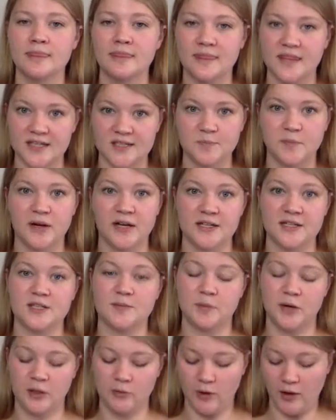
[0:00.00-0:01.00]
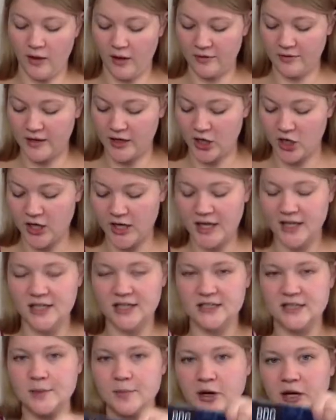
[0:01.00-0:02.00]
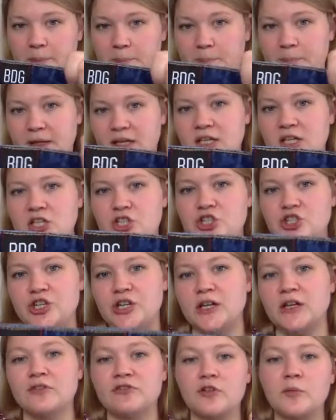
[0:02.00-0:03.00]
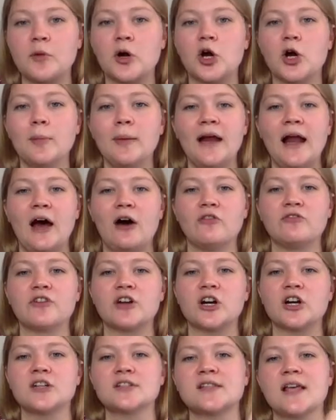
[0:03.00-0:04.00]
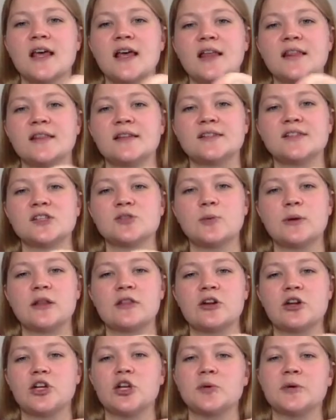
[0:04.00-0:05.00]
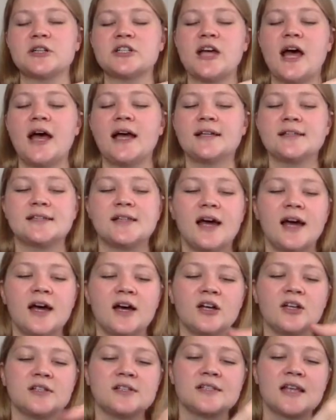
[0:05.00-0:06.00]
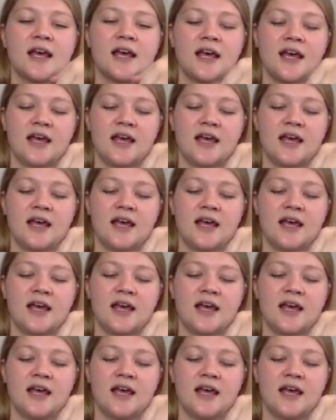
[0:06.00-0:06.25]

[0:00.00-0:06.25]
this brand does pretty well on there. It is the brand BDG from Urban Outfitters. This is one of their newer tag styles.